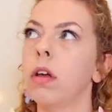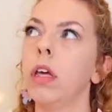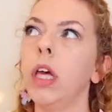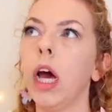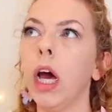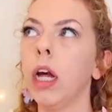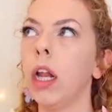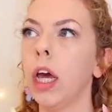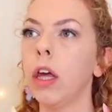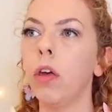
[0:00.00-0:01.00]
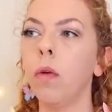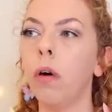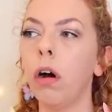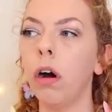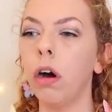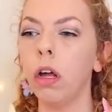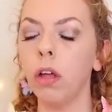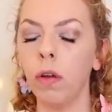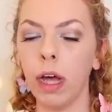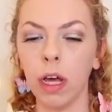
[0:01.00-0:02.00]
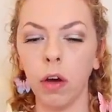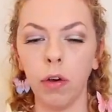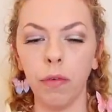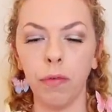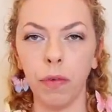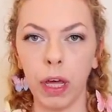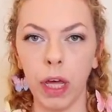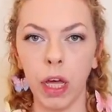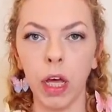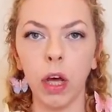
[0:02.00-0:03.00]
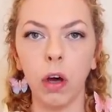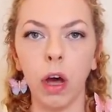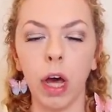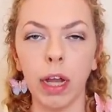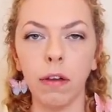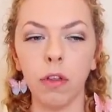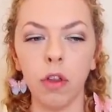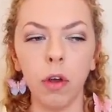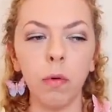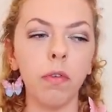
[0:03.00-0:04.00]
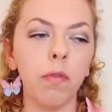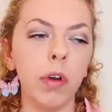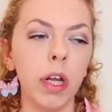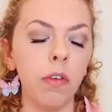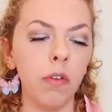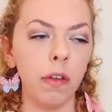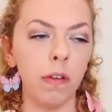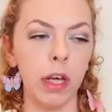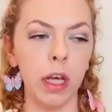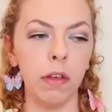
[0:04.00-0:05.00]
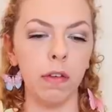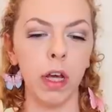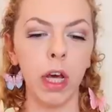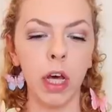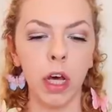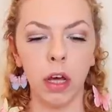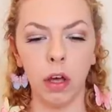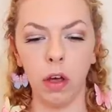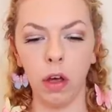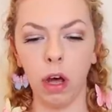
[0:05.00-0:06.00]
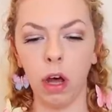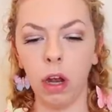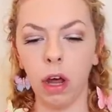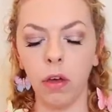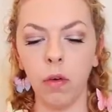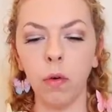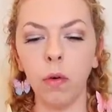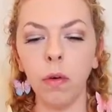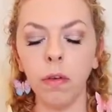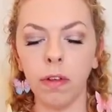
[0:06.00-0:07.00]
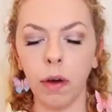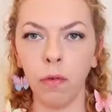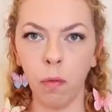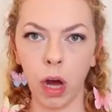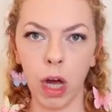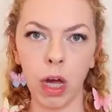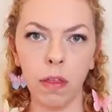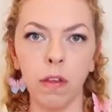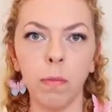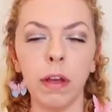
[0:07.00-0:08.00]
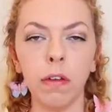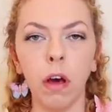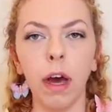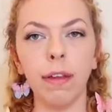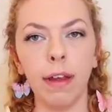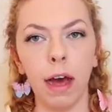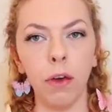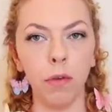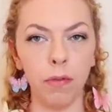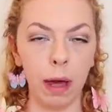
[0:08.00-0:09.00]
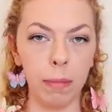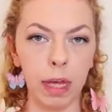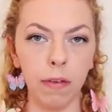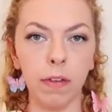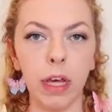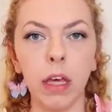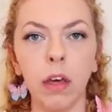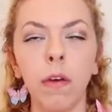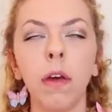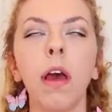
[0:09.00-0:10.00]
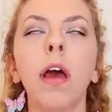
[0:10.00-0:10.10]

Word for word: Yeah, like you're letting go of fear. And do you know what's really interesting is your self-worth has been tied to how your family have seen you.